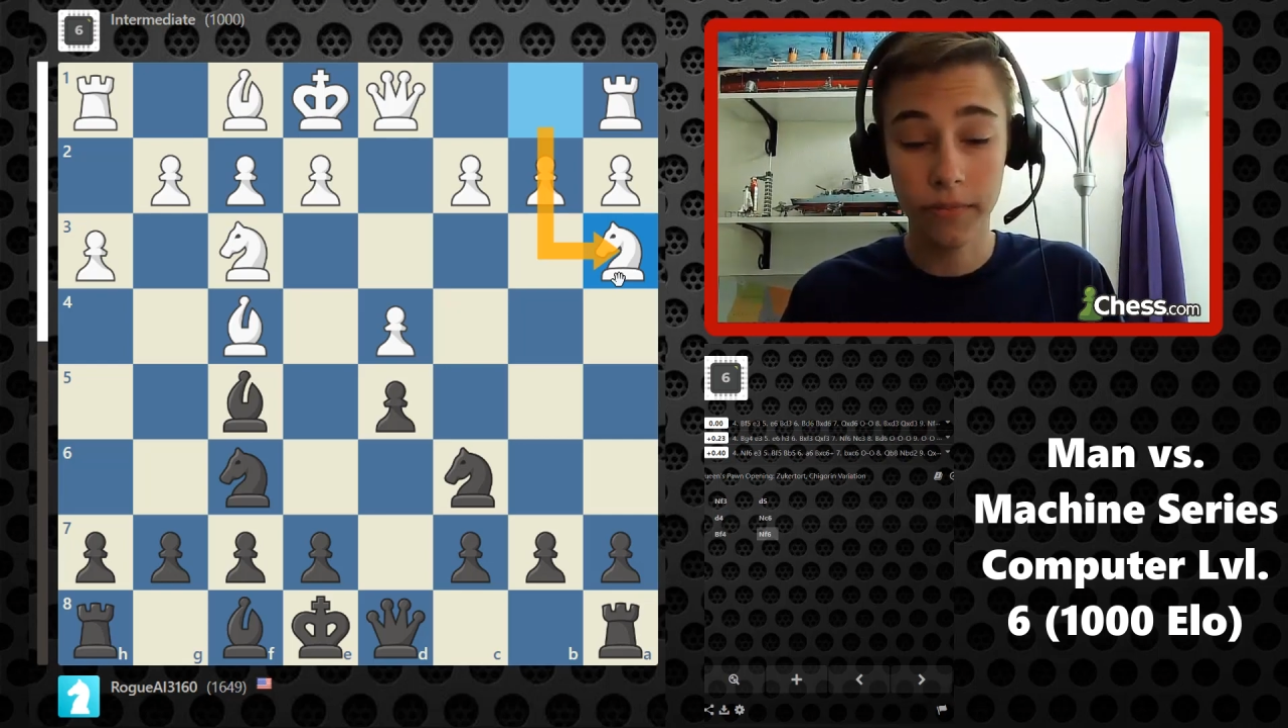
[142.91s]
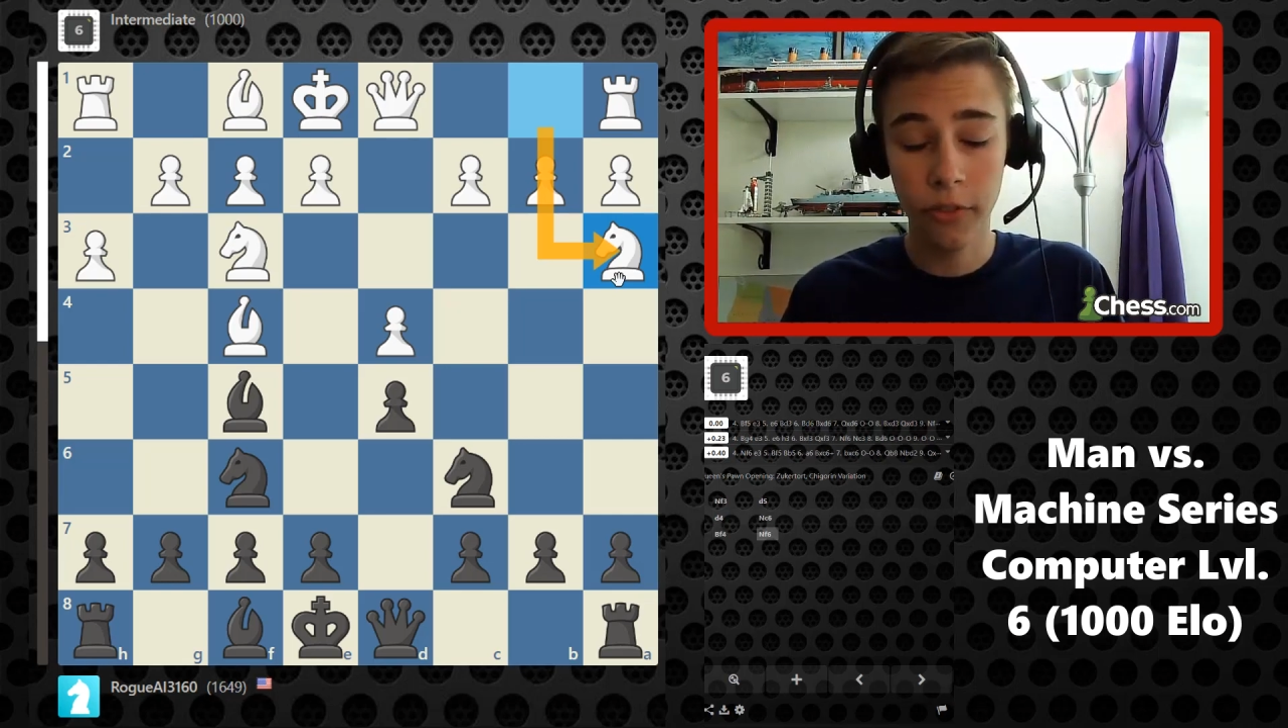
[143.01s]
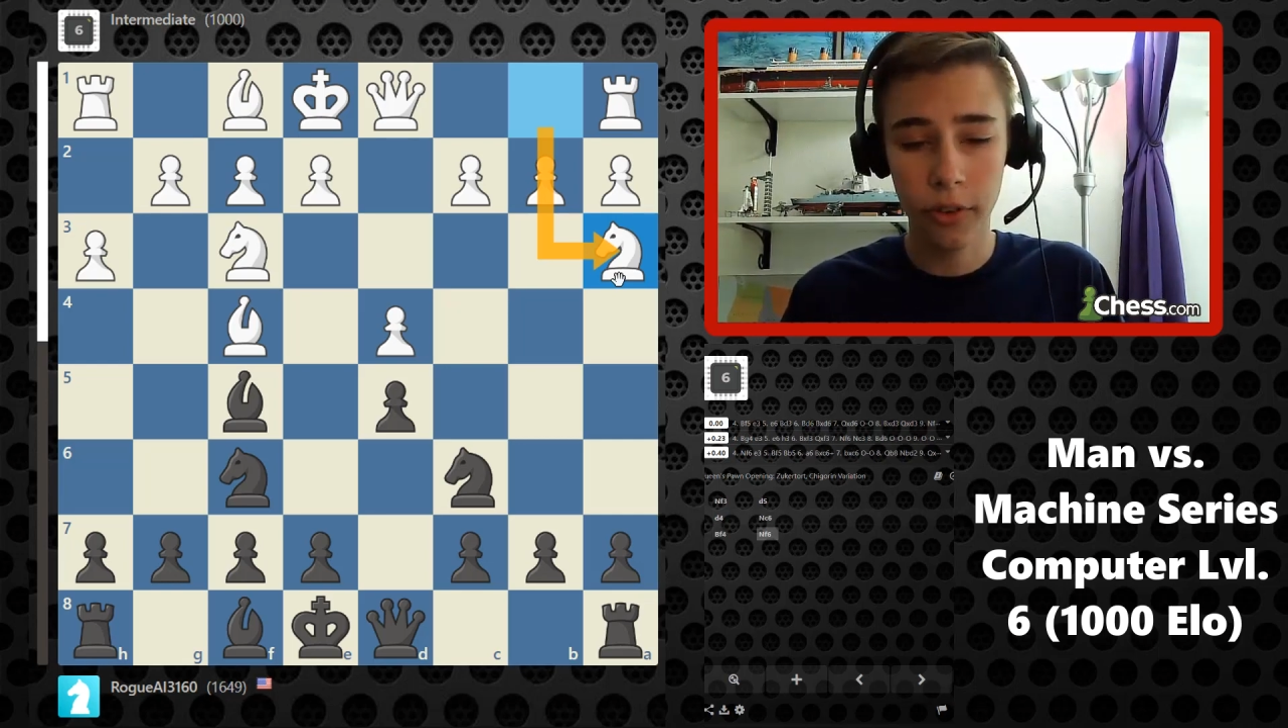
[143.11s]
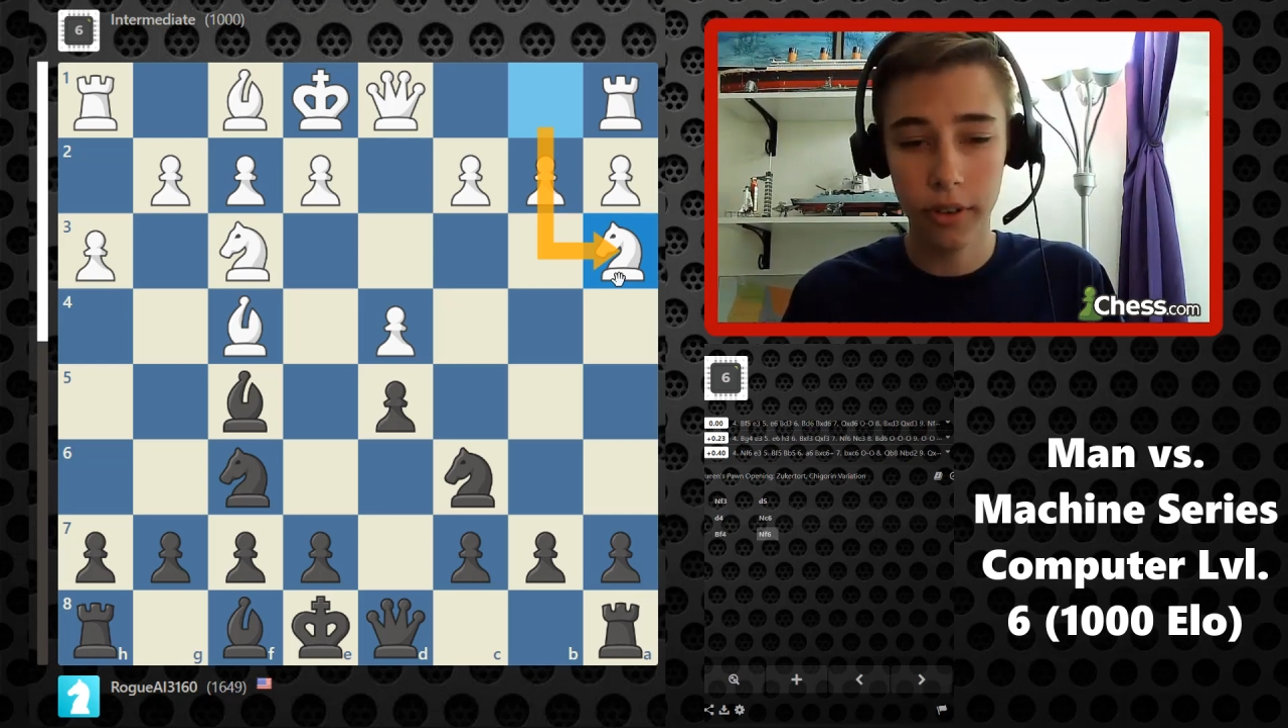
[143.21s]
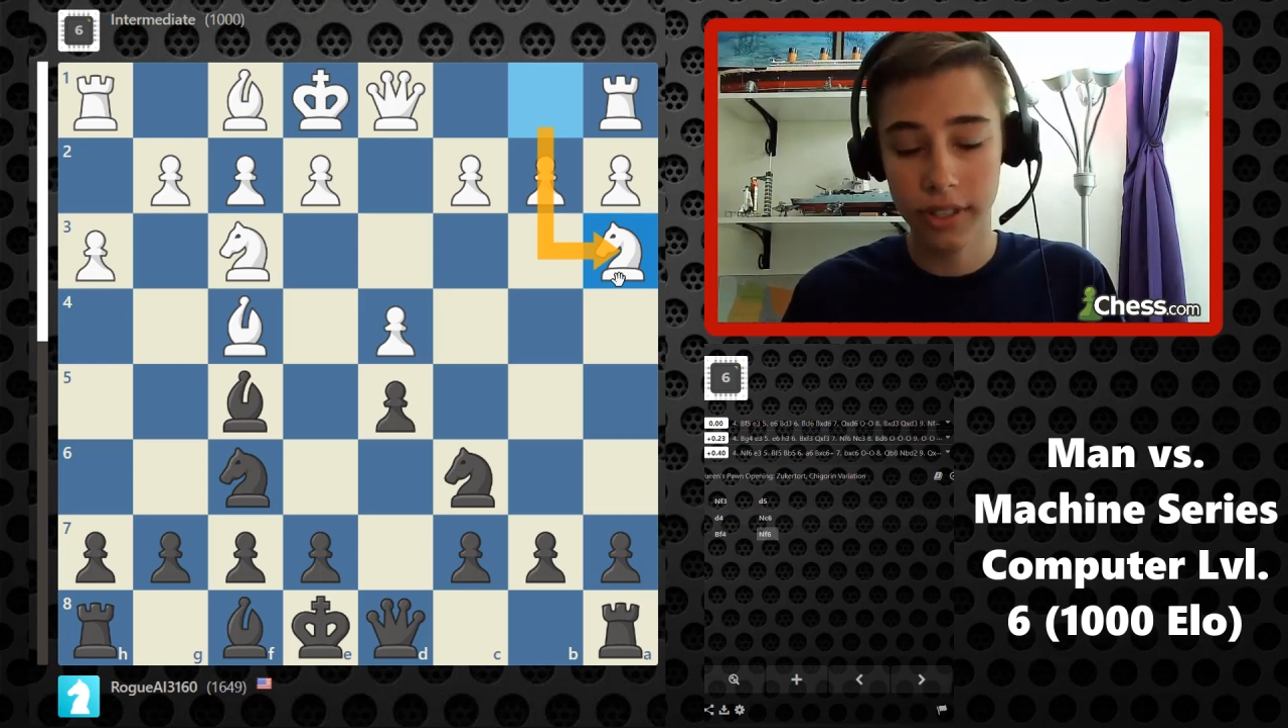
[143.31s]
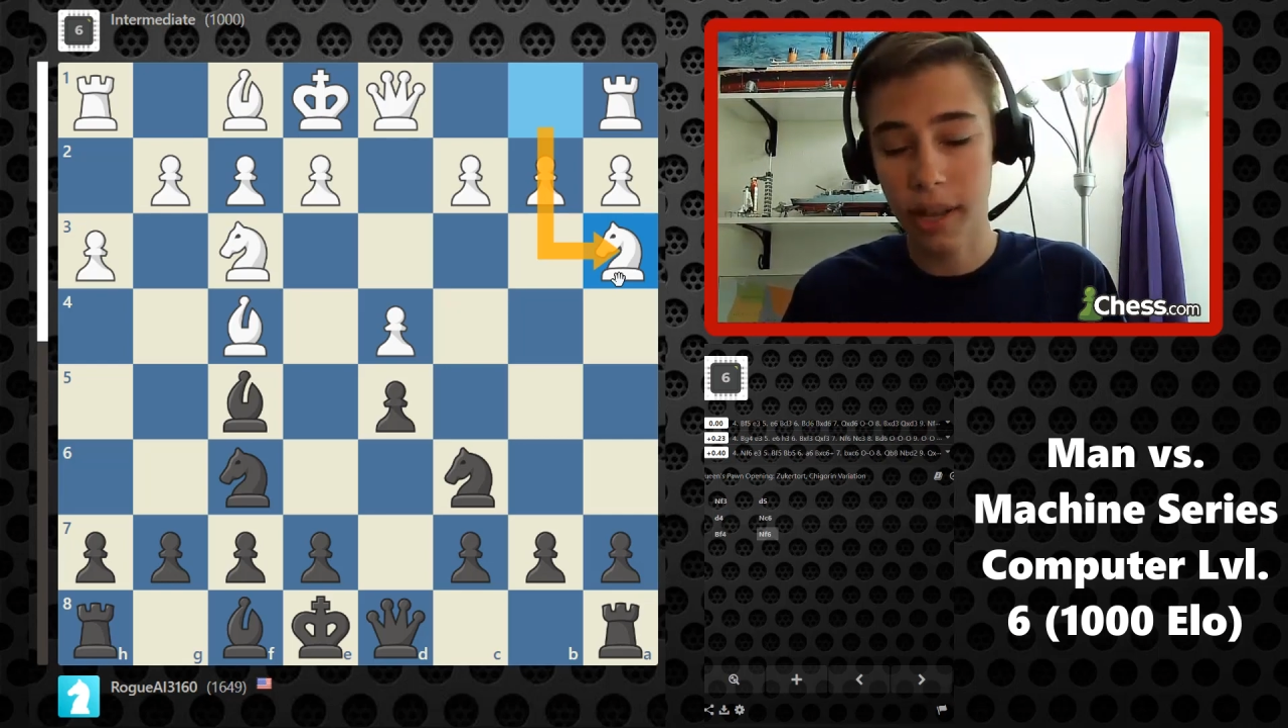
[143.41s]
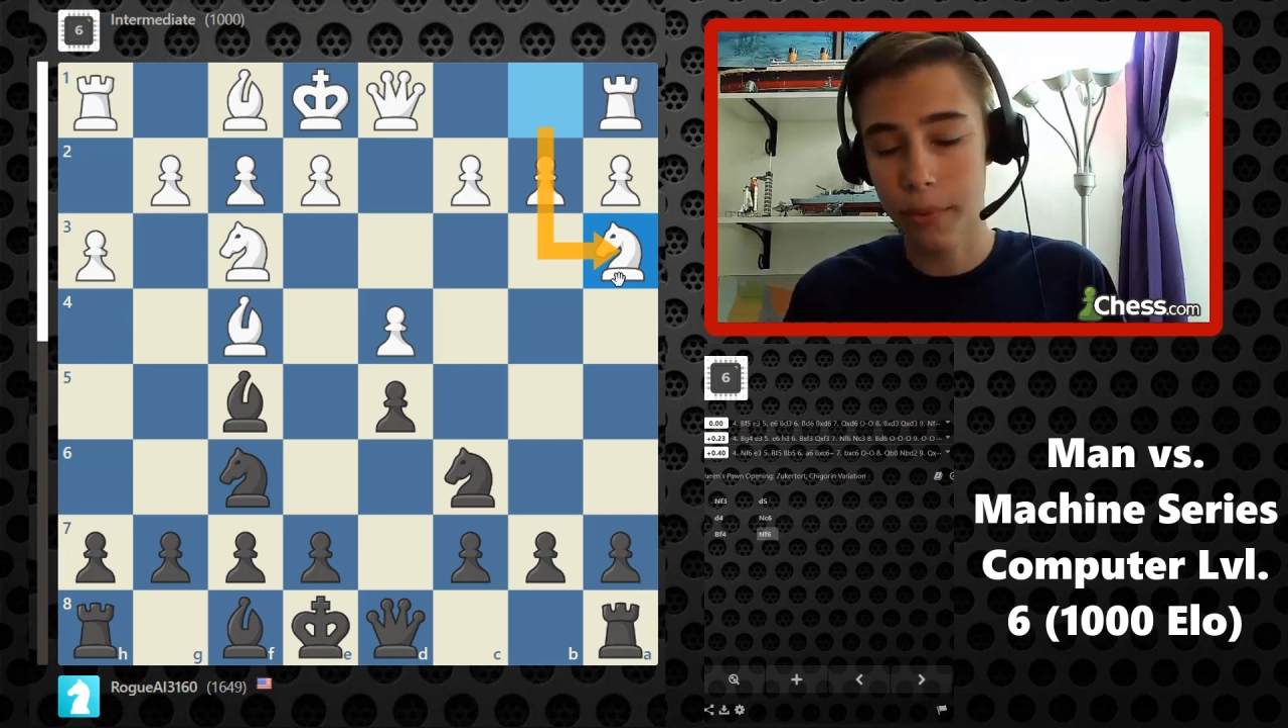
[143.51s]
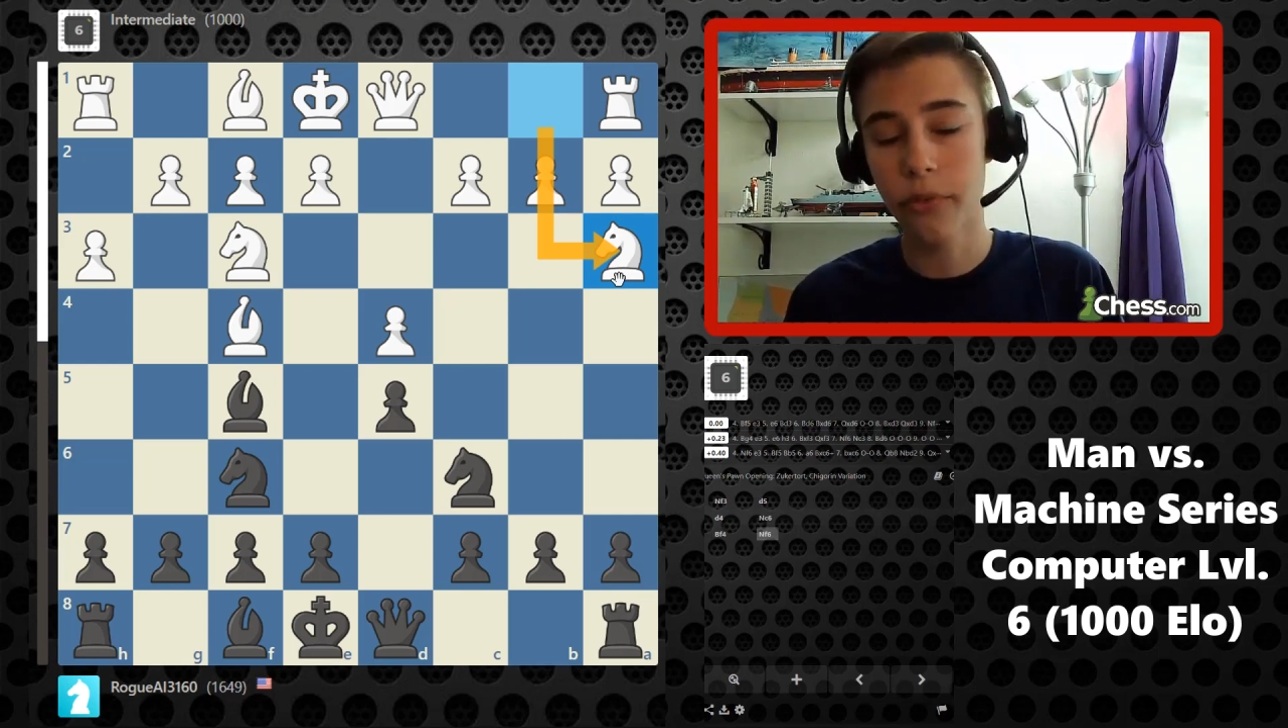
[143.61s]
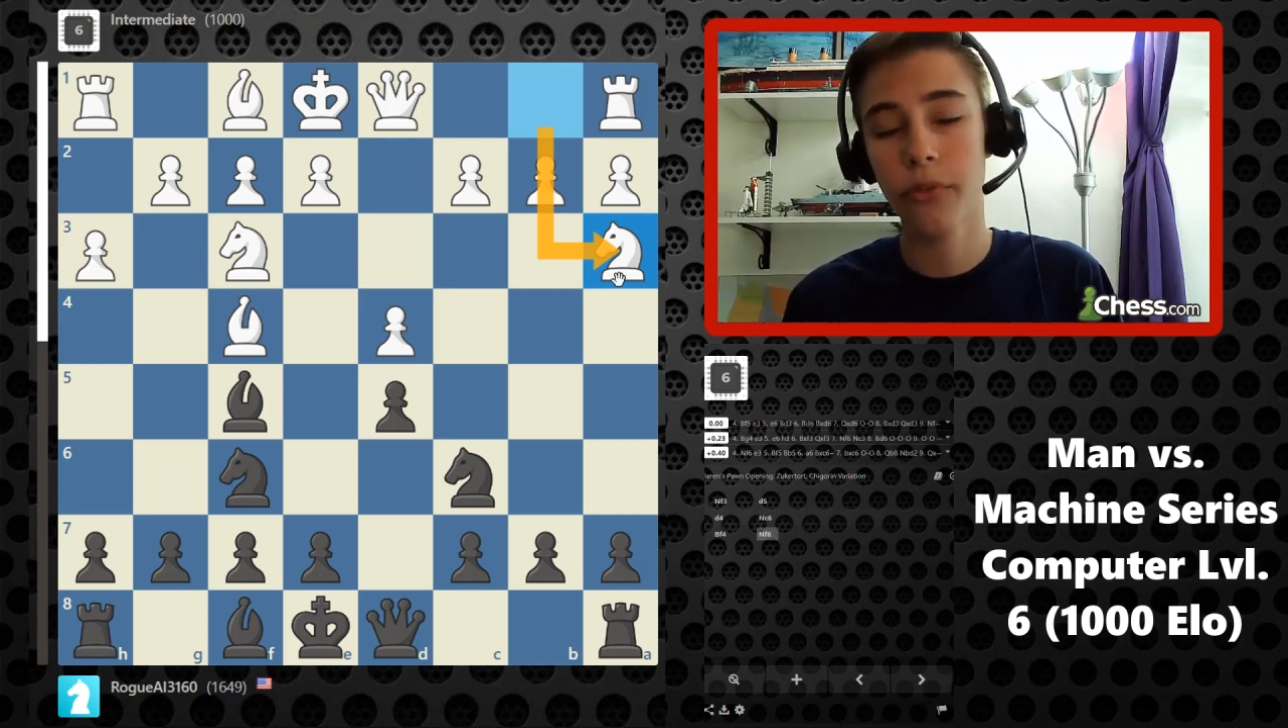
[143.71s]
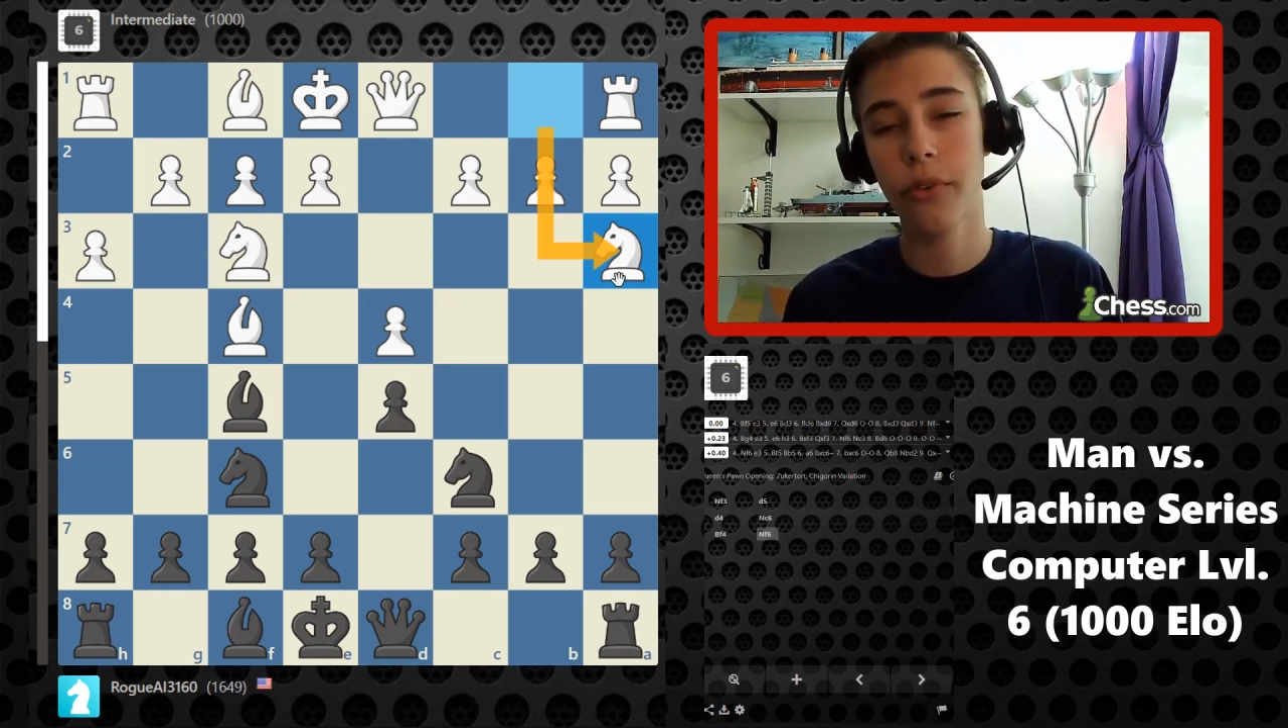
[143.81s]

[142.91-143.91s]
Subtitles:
for example,